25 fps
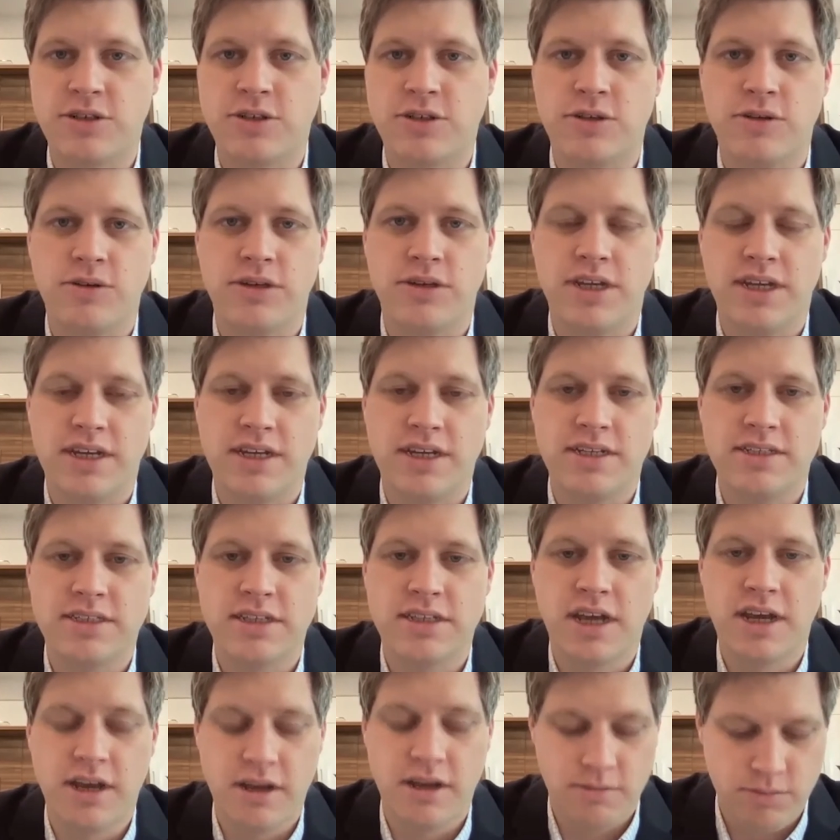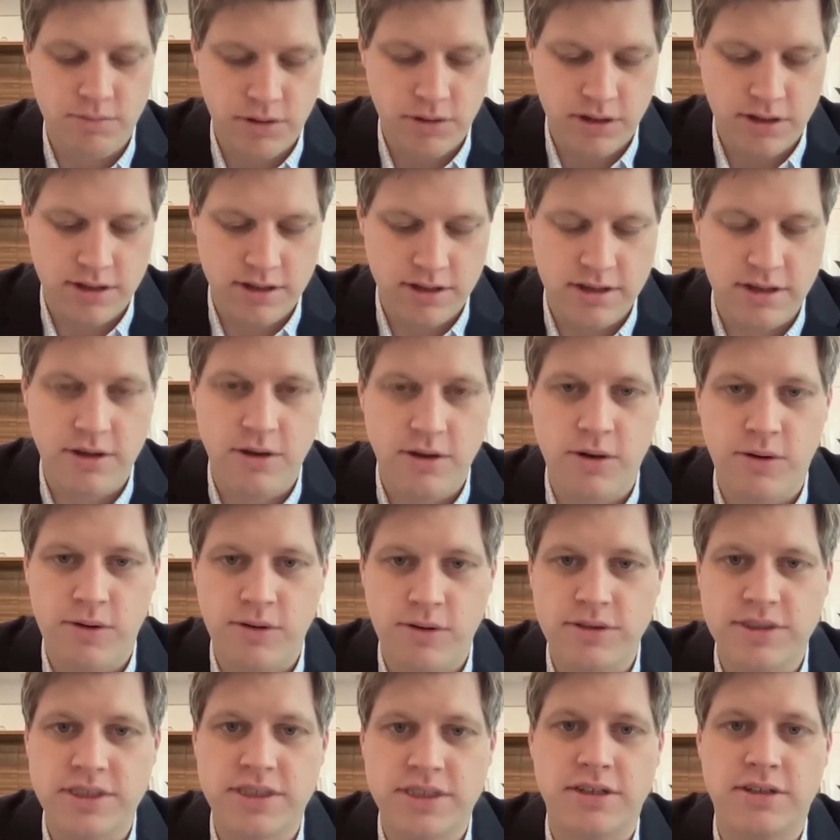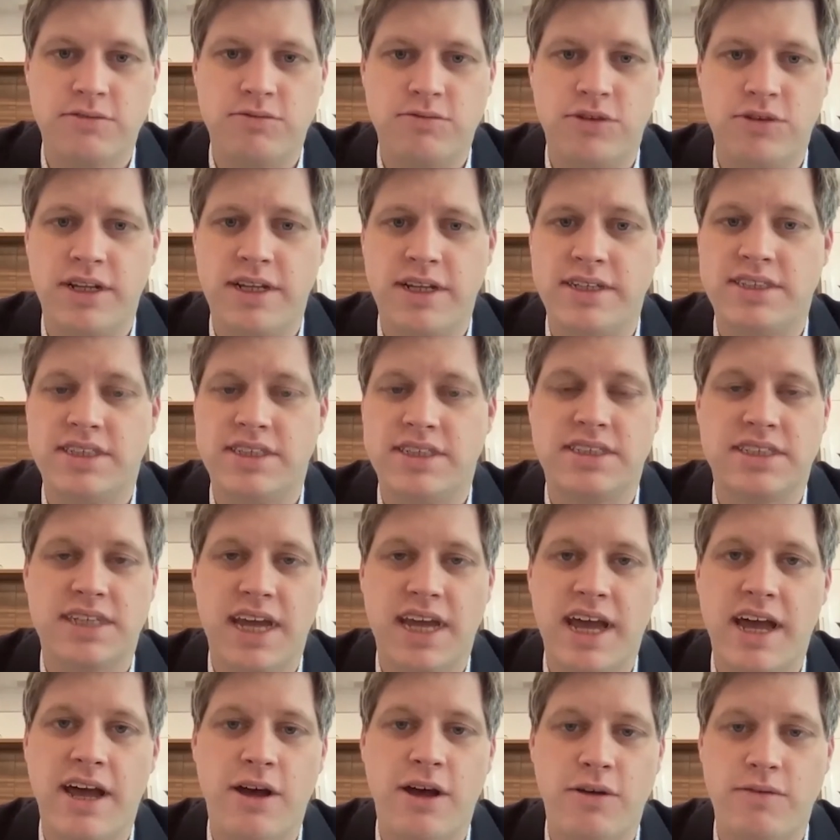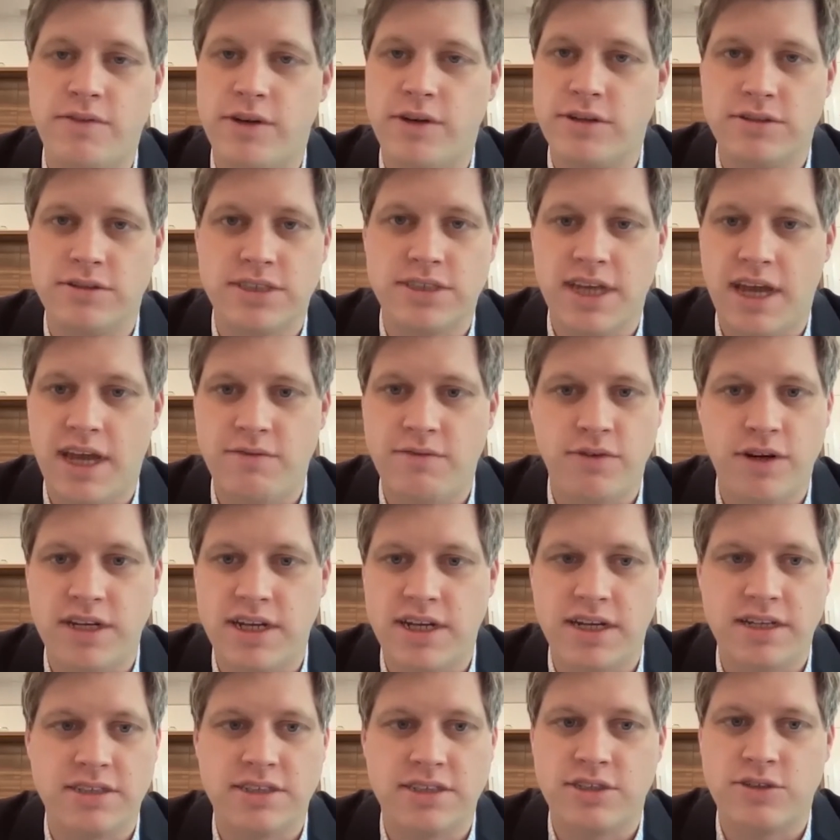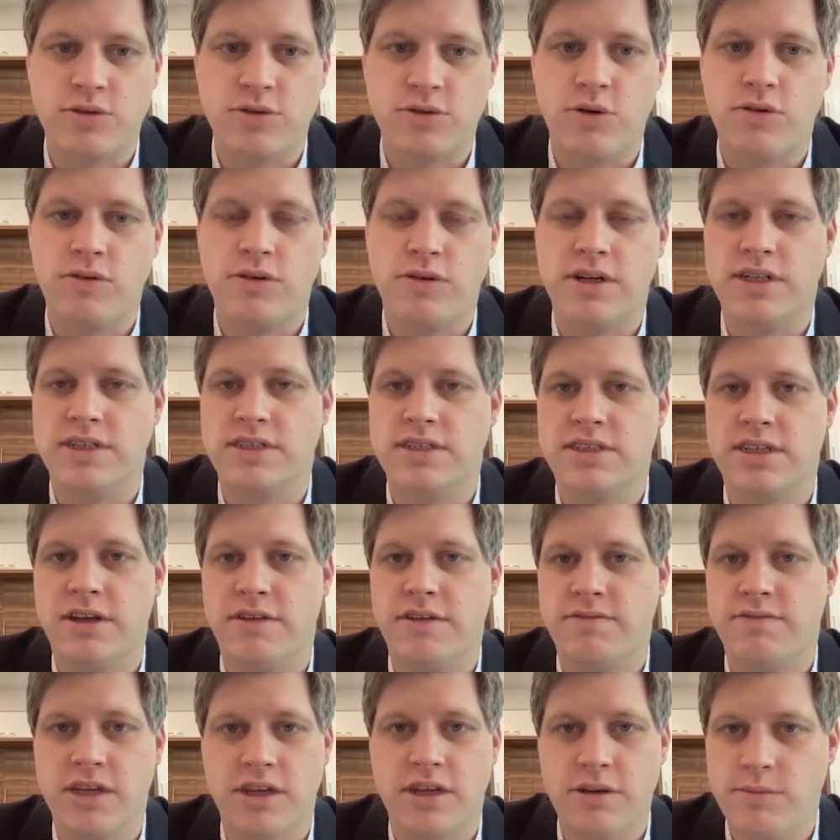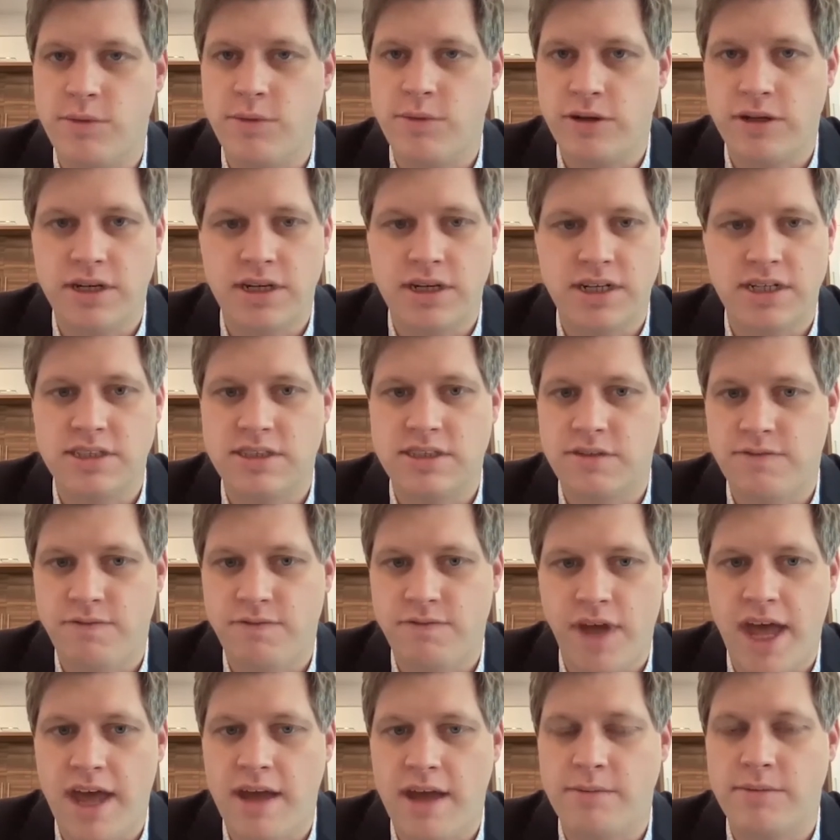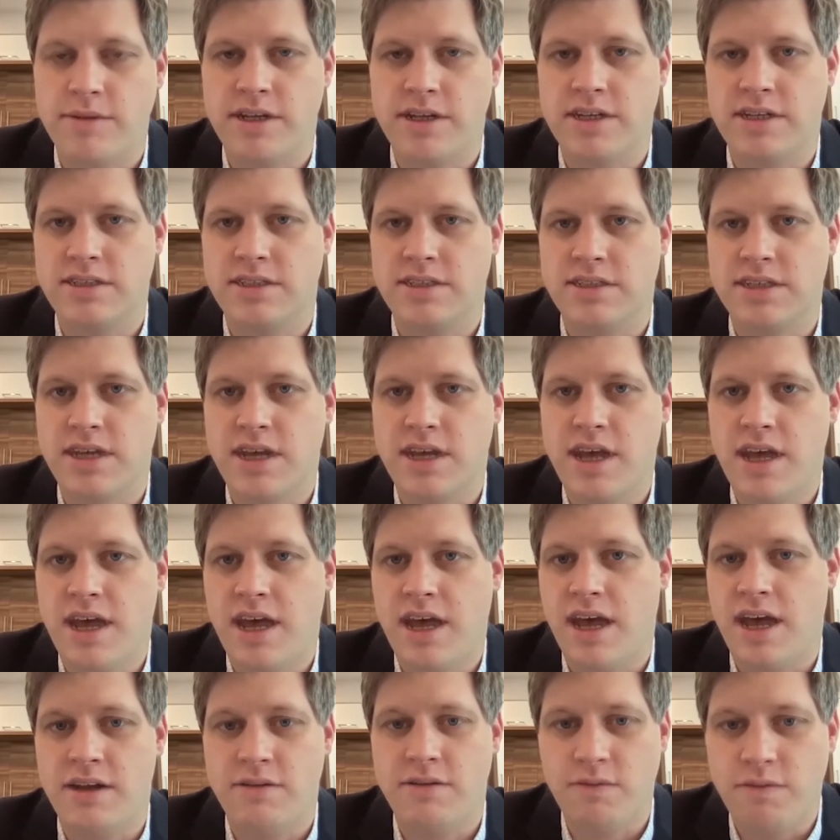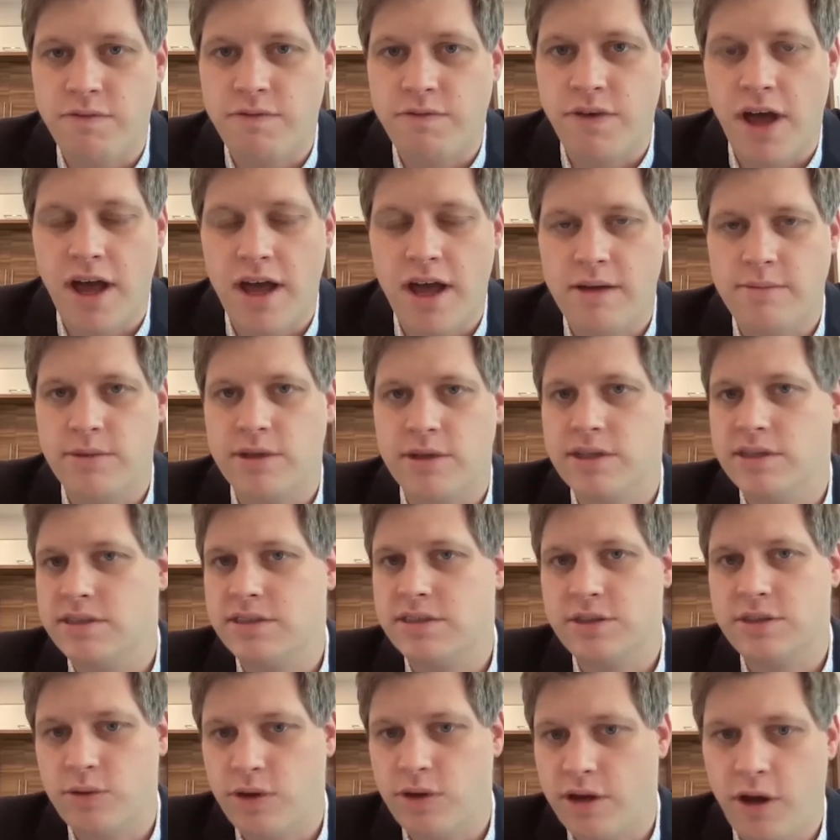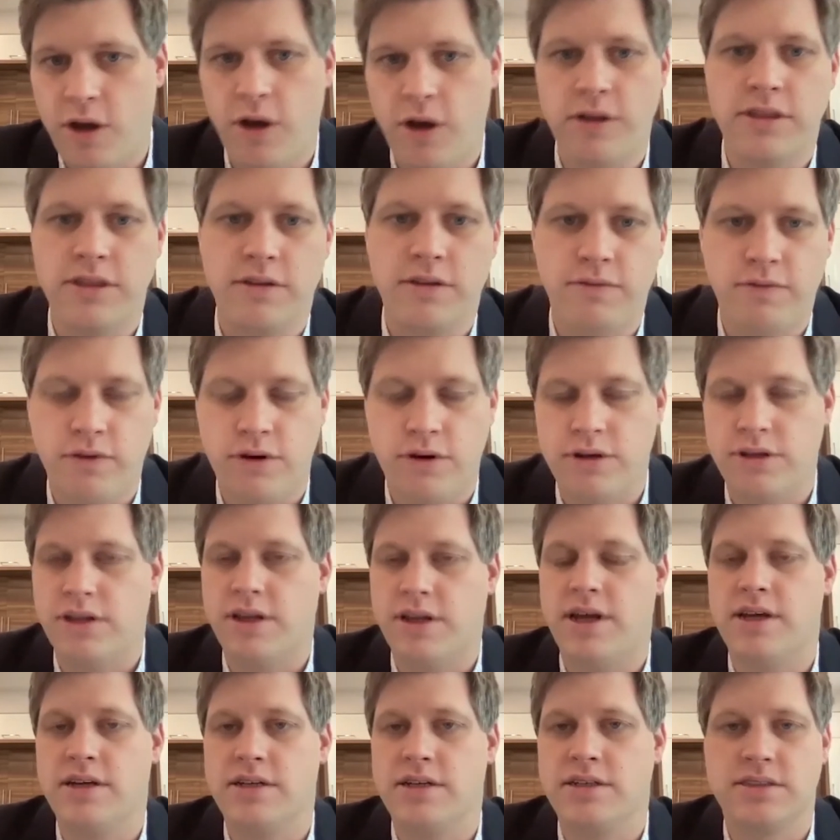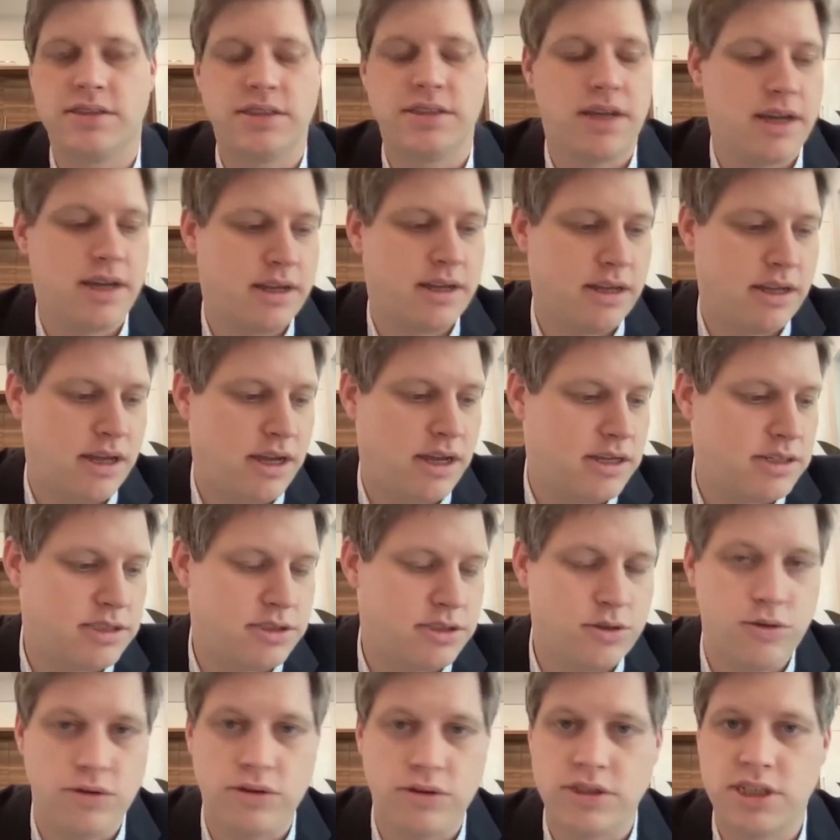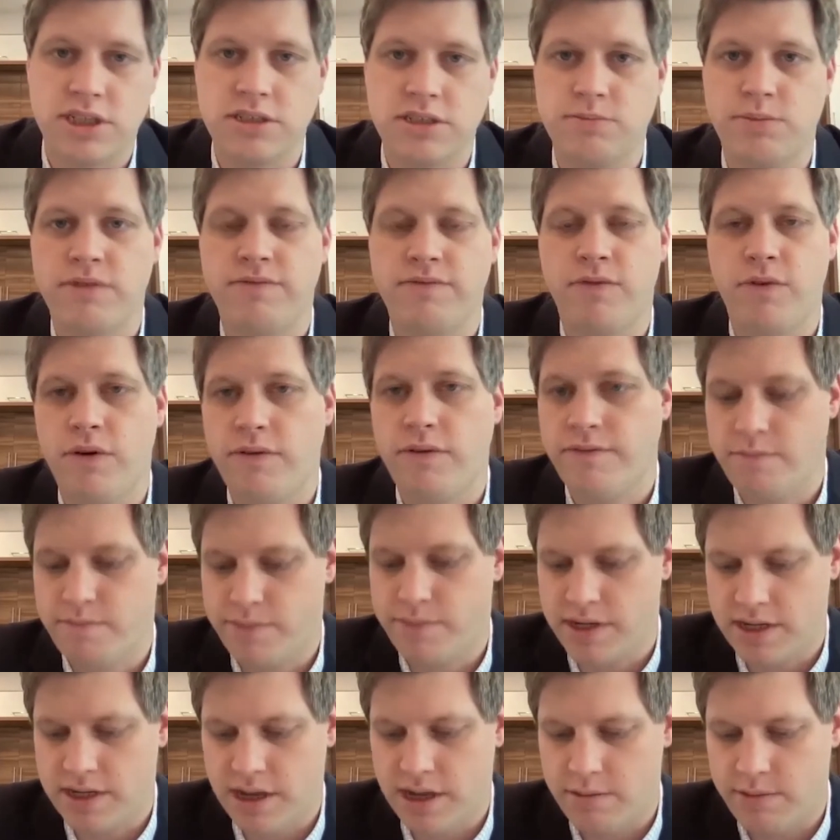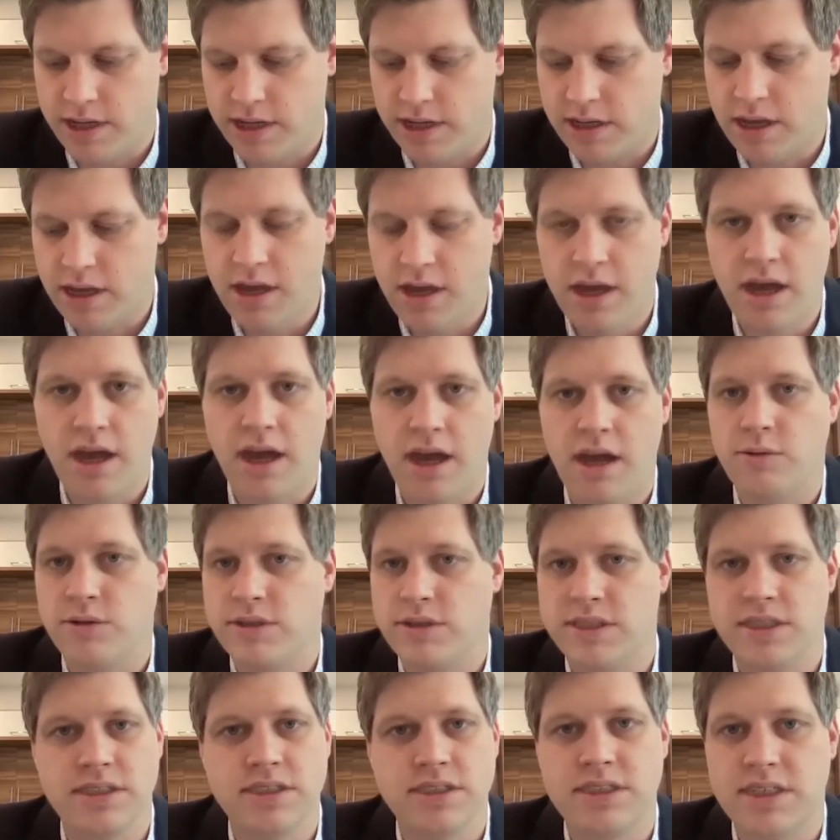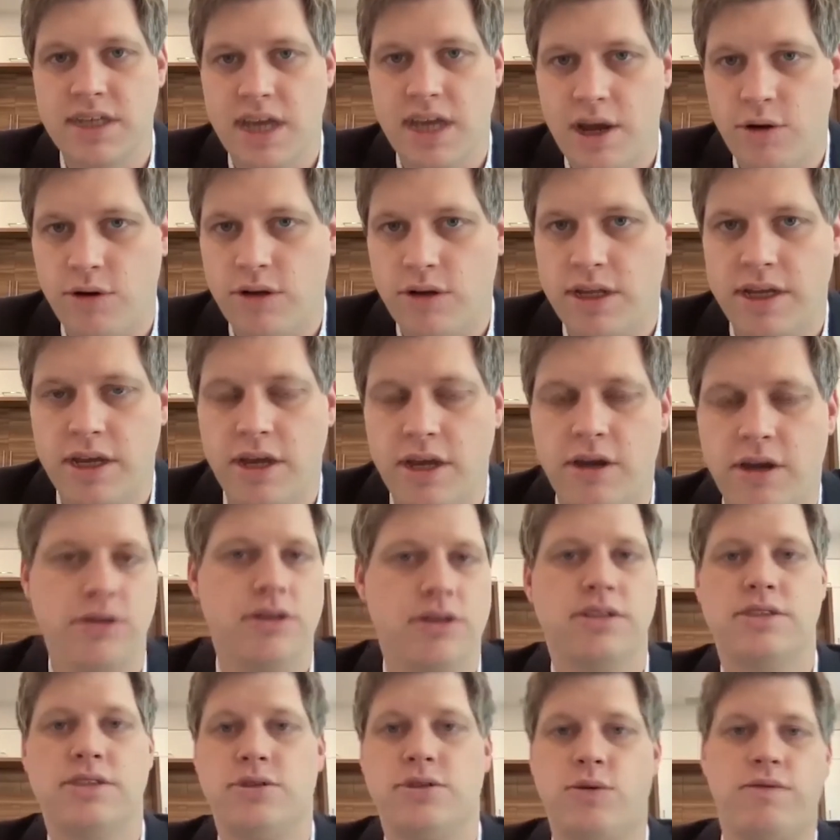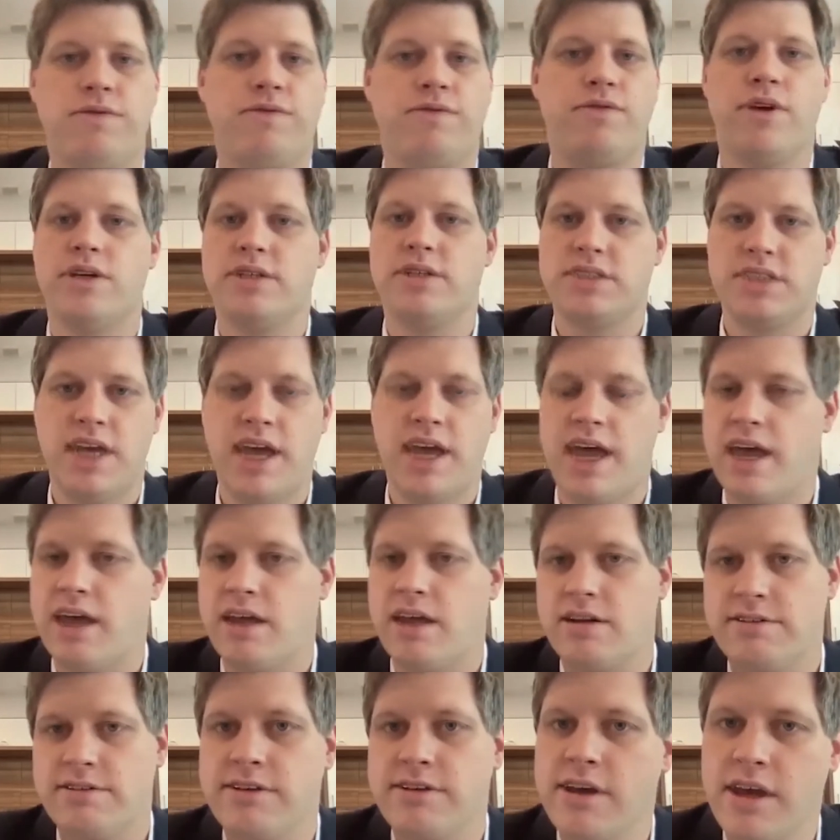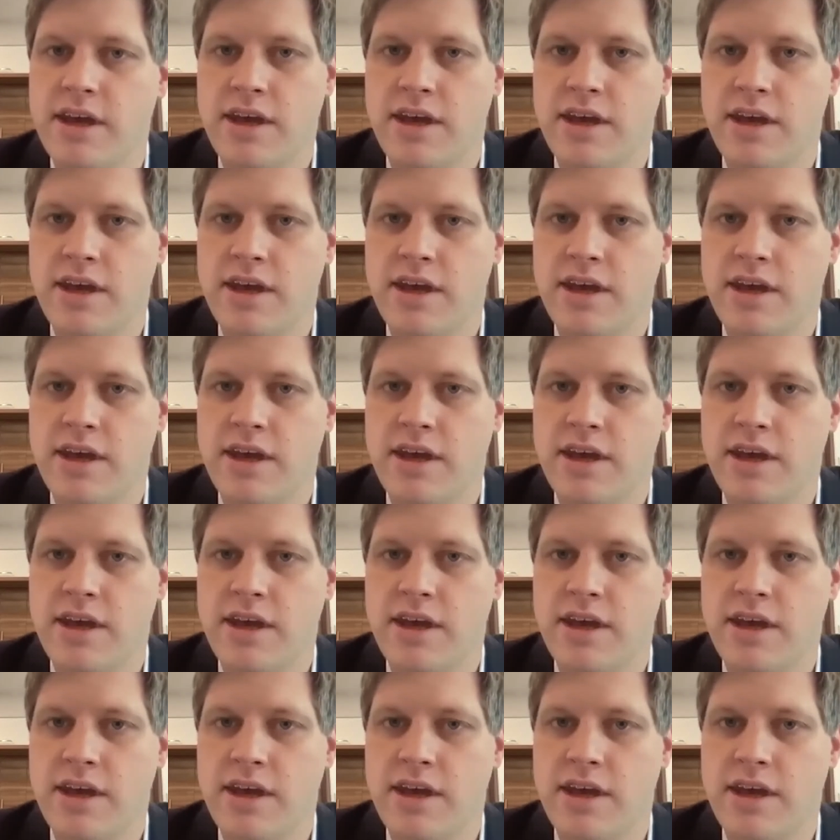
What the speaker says: 2 years, but also really to tell those everyday stories of the communities, families, and farmers who are on the front lines. I saw it just before the pandemic. I was in Sierra Leone and saw firsthand,